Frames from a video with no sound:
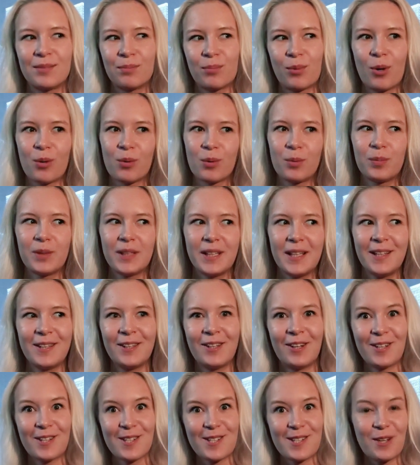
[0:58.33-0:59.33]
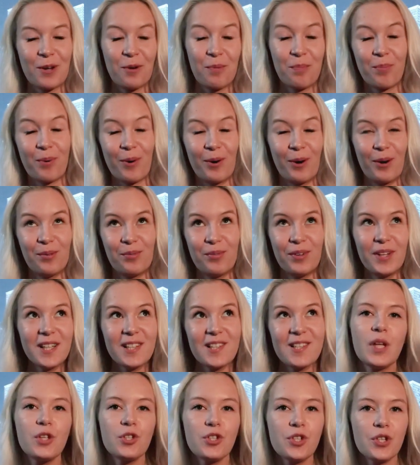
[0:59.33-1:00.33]
probably not so
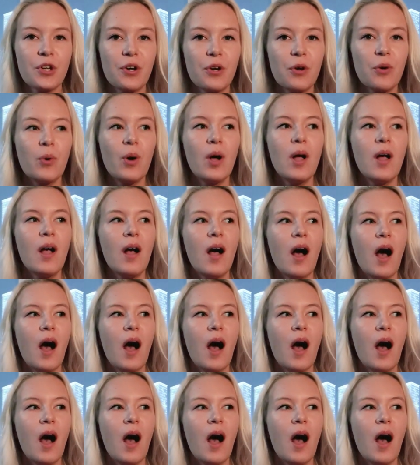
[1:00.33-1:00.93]
perfect, so